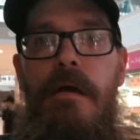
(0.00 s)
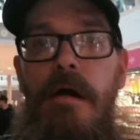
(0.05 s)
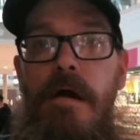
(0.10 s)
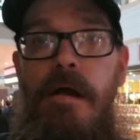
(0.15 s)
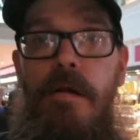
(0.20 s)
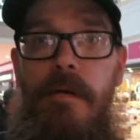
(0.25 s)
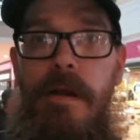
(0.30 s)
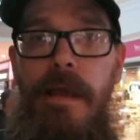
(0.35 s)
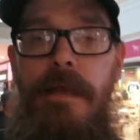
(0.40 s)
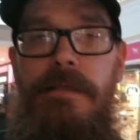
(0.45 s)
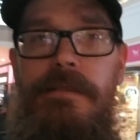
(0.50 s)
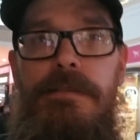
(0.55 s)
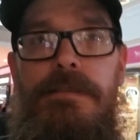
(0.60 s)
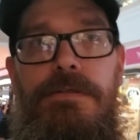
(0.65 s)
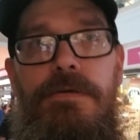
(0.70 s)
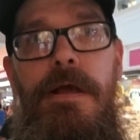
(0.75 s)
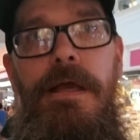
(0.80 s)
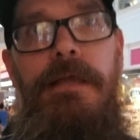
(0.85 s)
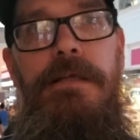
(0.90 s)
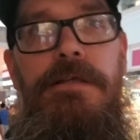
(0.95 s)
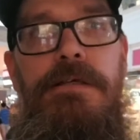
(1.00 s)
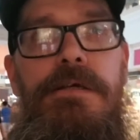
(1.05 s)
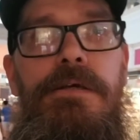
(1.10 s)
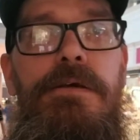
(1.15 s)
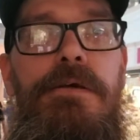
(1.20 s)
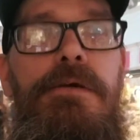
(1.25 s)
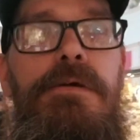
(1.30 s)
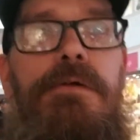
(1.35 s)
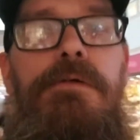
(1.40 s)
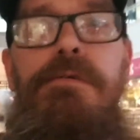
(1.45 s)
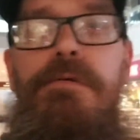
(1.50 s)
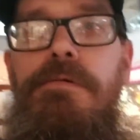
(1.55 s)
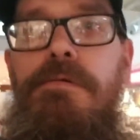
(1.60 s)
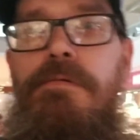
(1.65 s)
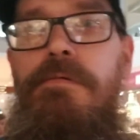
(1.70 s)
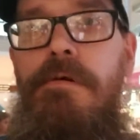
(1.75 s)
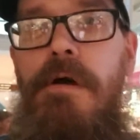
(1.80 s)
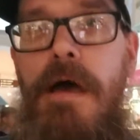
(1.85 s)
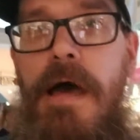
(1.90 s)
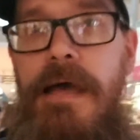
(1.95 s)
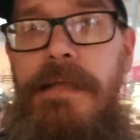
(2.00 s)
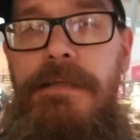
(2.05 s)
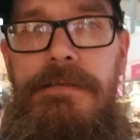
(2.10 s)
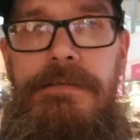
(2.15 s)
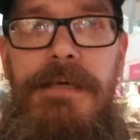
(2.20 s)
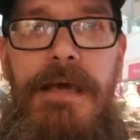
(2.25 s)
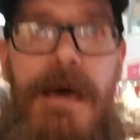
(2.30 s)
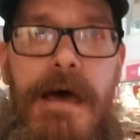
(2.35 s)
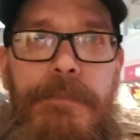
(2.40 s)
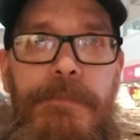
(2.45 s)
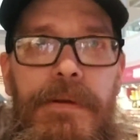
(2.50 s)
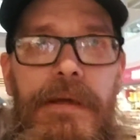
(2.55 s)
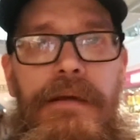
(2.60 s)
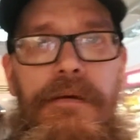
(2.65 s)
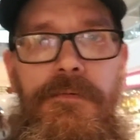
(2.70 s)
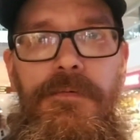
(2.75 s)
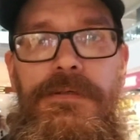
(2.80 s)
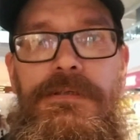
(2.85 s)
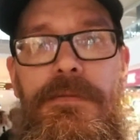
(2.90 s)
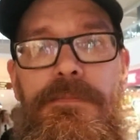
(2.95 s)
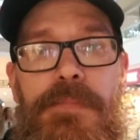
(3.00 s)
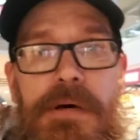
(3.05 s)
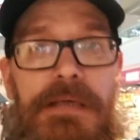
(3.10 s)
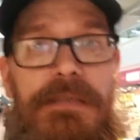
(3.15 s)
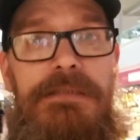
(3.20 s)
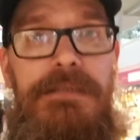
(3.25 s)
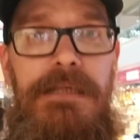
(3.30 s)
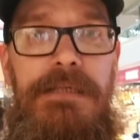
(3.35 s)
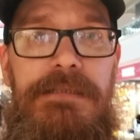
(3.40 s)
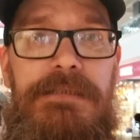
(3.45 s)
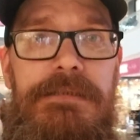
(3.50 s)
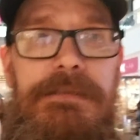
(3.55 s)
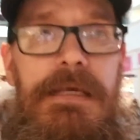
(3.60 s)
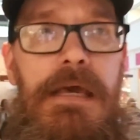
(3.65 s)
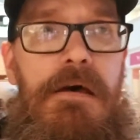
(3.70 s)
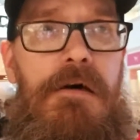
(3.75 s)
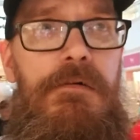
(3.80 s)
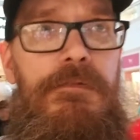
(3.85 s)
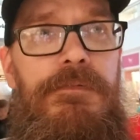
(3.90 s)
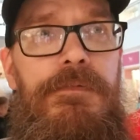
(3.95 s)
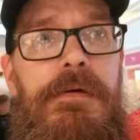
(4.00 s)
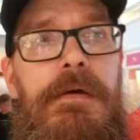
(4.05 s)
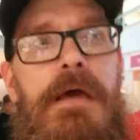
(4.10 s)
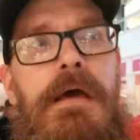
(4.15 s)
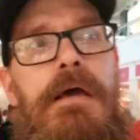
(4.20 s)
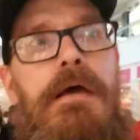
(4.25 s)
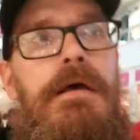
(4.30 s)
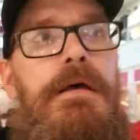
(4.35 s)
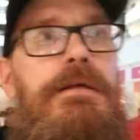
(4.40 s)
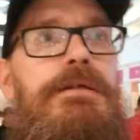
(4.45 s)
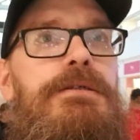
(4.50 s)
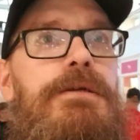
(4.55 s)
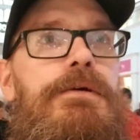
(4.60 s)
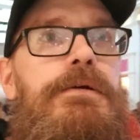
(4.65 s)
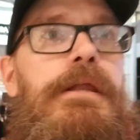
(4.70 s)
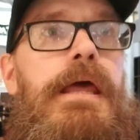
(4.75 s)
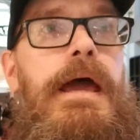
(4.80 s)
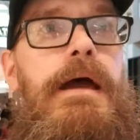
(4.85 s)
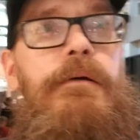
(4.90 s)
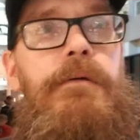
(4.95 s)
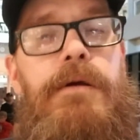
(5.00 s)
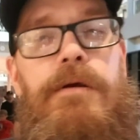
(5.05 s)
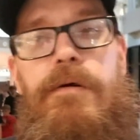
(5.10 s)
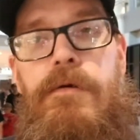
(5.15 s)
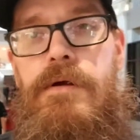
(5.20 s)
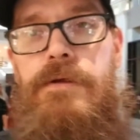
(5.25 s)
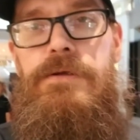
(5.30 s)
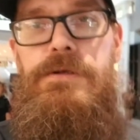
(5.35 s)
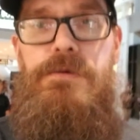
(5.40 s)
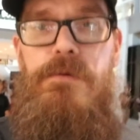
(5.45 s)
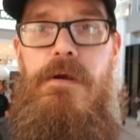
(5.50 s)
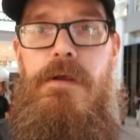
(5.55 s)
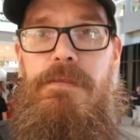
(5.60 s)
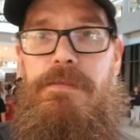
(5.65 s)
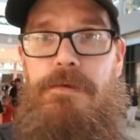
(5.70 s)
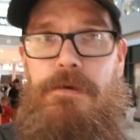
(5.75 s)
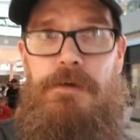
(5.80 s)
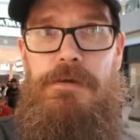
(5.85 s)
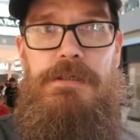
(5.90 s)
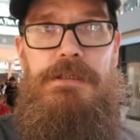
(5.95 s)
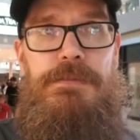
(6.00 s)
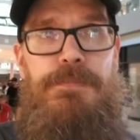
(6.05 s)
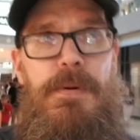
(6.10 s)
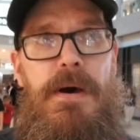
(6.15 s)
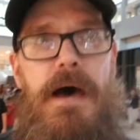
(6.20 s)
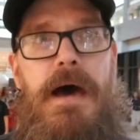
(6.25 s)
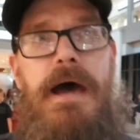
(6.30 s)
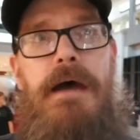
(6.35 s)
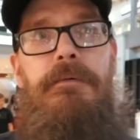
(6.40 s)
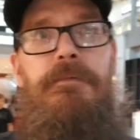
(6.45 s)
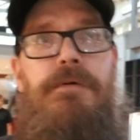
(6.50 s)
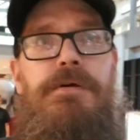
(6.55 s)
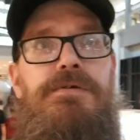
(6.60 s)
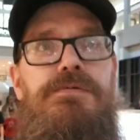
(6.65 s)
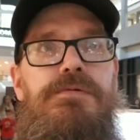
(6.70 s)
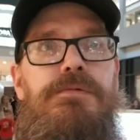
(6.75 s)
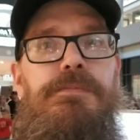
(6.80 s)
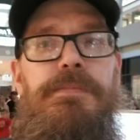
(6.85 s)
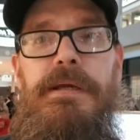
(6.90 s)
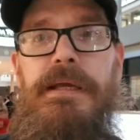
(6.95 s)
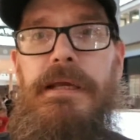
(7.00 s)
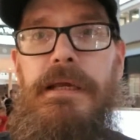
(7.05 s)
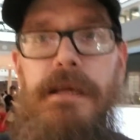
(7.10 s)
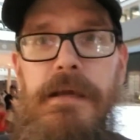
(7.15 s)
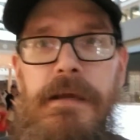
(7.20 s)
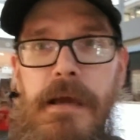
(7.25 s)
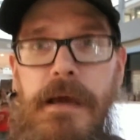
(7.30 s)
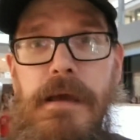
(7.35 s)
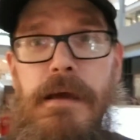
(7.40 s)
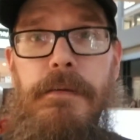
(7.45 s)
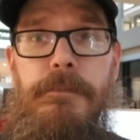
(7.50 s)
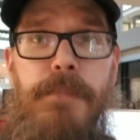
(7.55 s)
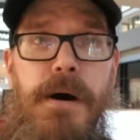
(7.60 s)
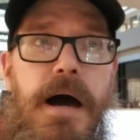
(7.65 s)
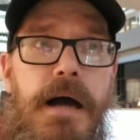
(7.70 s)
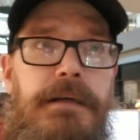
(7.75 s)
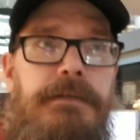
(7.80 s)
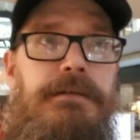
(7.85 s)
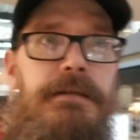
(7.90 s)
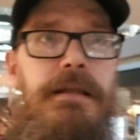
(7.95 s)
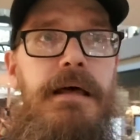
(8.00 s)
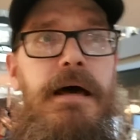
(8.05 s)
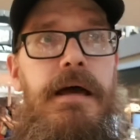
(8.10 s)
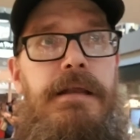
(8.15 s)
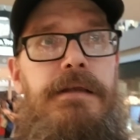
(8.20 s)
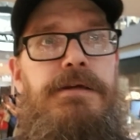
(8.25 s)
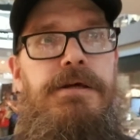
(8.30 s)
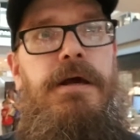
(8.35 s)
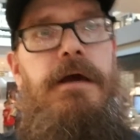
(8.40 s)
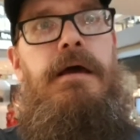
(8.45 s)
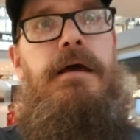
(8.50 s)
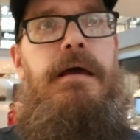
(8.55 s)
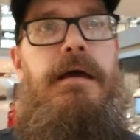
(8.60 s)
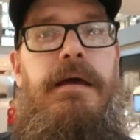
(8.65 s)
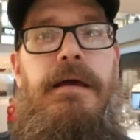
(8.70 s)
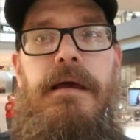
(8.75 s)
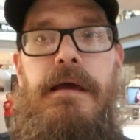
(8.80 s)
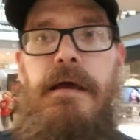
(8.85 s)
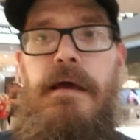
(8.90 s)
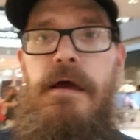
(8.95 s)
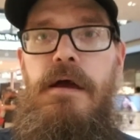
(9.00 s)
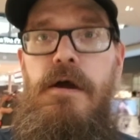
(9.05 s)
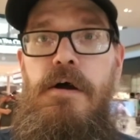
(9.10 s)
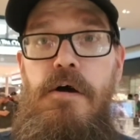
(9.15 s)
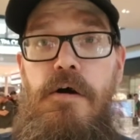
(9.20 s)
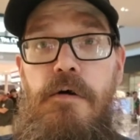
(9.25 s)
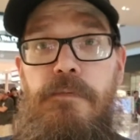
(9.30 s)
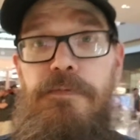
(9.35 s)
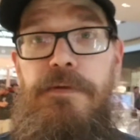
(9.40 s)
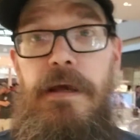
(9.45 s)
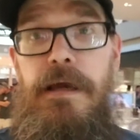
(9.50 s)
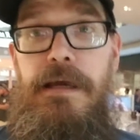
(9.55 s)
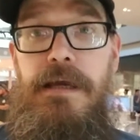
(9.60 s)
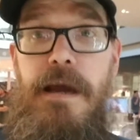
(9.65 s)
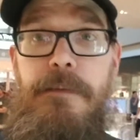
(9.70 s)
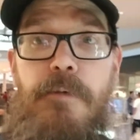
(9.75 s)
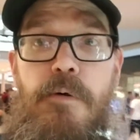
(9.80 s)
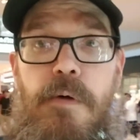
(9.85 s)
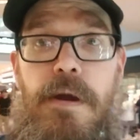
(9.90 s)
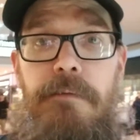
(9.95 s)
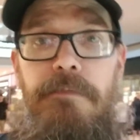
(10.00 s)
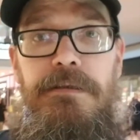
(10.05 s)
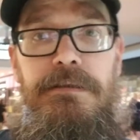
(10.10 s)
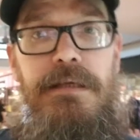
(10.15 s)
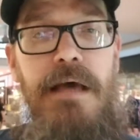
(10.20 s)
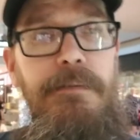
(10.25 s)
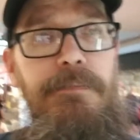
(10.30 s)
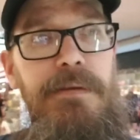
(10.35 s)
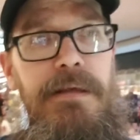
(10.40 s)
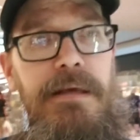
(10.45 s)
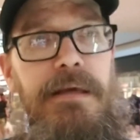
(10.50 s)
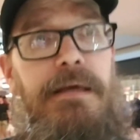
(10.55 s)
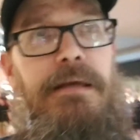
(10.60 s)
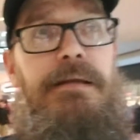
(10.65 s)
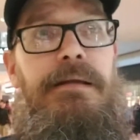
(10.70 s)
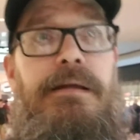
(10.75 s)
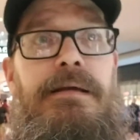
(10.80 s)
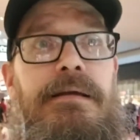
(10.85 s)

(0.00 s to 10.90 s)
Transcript: Alright, strike two, Hot Topic was a bust itself. So now we're going to our third spot, which will be Box Lunch. Hopefully I come away with something.